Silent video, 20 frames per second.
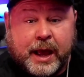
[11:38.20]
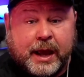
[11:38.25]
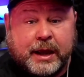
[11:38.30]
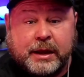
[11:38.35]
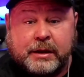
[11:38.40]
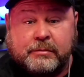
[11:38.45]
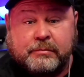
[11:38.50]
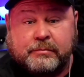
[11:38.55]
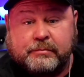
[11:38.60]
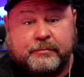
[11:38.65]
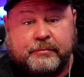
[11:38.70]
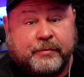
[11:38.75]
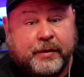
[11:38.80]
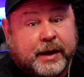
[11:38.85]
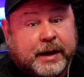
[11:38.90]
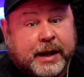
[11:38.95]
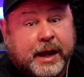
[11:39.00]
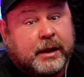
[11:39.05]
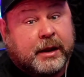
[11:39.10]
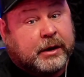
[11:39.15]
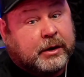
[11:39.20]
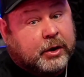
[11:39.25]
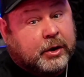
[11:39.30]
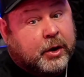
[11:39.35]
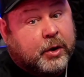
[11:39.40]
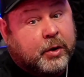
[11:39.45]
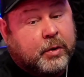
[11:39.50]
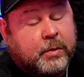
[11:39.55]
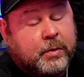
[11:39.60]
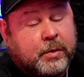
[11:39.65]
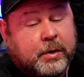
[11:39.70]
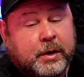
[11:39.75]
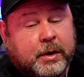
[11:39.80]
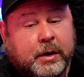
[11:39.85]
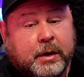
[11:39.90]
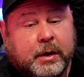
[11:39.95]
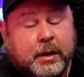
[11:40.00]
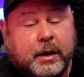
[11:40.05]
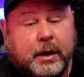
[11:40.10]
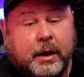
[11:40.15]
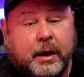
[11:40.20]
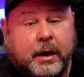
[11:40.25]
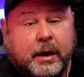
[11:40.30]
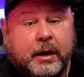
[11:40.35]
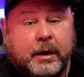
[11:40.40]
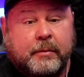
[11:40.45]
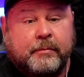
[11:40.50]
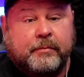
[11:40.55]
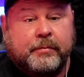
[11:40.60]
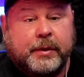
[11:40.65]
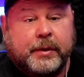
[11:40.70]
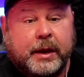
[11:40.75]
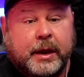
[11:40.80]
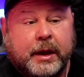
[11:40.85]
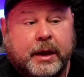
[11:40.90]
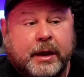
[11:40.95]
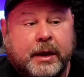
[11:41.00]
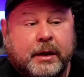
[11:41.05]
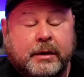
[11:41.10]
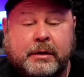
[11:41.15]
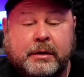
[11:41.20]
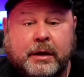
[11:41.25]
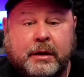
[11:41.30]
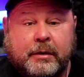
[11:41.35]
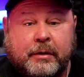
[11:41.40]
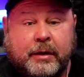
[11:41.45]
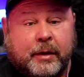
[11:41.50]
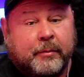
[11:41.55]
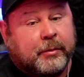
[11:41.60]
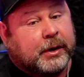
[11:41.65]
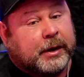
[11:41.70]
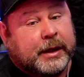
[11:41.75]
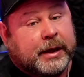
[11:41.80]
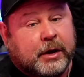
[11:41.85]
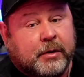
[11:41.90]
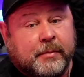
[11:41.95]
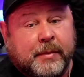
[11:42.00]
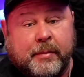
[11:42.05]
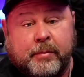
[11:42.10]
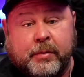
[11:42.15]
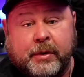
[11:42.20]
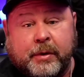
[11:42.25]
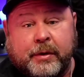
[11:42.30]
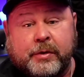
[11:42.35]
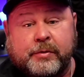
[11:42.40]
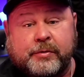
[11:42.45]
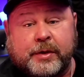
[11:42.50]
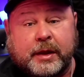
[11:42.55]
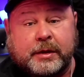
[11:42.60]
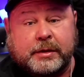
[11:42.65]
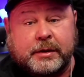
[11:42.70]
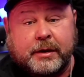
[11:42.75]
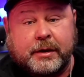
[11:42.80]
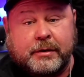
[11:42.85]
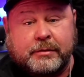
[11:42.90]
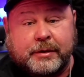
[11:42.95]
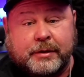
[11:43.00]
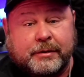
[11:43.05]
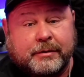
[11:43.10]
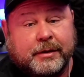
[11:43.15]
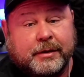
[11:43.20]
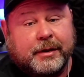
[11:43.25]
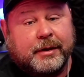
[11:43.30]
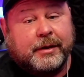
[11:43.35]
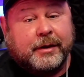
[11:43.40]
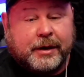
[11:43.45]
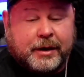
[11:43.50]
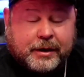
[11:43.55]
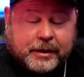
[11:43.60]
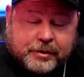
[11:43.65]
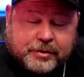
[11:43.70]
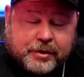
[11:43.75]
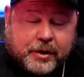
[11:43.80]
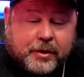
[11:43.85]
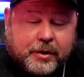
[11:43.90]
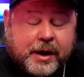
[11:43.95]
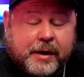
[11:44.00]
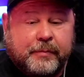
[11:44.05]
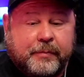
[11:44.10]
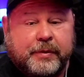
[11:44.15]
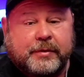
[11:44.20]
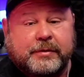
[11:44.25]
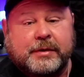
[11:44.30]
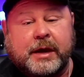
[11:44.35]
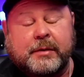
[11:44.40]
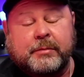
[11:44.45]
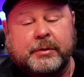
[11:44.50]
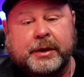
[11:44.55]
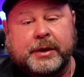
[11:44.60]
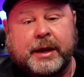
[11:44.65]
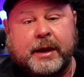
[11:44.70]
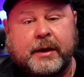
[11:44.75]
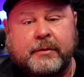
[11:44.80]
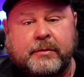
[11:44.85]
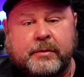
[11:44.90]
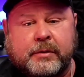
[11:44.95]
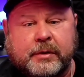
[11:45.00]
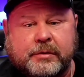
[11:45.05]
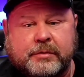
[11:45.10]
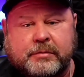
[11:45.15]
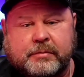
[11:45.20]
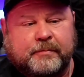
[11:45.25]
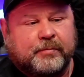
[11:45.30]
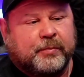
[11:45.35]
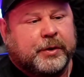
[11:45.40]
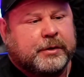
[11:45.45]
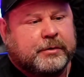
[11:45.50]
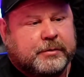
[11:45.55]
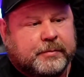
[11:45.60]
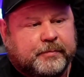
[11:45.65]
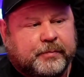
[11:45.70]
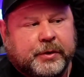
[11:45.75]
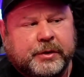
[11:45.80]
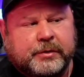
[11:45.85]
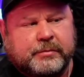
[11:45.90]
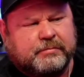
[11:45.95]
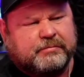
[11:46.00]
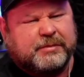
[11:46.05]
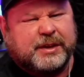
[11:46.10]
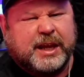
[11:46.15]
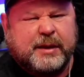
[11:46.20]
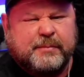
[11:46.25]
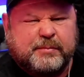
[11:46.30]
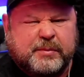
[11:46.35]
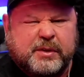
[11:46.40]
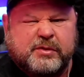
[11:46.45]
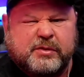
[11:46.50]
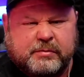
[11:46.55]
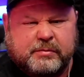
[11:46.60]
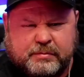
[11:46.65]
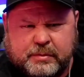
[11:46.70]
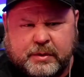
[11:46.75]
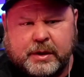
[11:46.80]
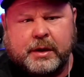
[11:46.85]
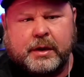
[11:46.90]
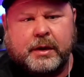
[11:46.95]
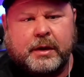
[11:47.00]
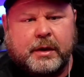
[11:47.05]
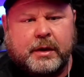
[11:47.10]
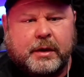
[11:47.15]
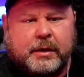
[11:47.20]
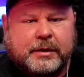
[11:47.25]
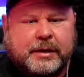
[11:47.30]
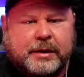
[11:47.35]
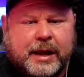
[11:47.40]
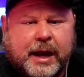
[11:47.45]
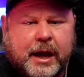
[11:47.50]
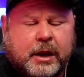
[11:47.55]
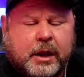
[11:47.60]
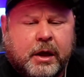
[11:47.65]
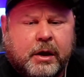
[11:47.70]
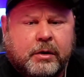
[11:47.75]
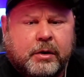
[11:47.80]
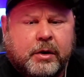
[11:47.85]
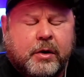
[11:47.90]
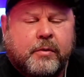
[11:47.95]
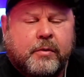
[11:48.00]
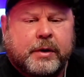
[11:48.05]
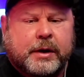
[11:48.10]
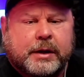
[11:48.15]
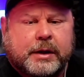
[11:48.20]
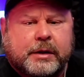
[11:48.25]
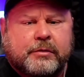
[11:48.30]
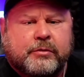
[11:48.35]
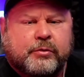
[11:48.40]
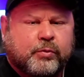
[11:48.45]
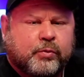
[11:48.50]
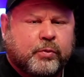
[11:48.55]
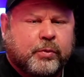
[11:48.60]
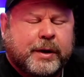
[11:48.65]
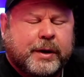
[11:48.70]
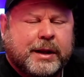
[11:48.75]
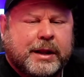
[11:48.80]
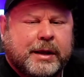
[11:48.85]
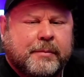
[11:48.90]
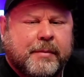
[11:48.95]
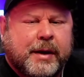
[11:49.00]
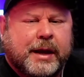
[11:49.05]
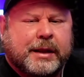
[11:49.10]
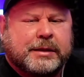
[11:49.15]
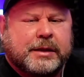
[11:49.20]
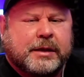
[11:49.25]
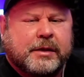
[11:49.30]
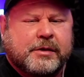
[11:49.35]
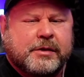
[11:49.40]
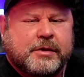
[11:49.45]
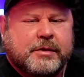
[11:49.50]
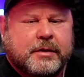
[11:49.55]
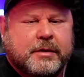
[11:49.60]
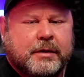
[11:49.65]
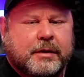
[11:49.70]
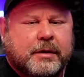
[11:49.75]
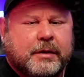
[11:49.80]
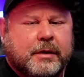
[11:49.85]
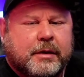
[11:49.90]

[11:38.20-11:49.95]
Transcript: can find out and know. And I'm going to lean on my brothers out there let's all come to the table together, and let's keep this dialogue going, and let's really make this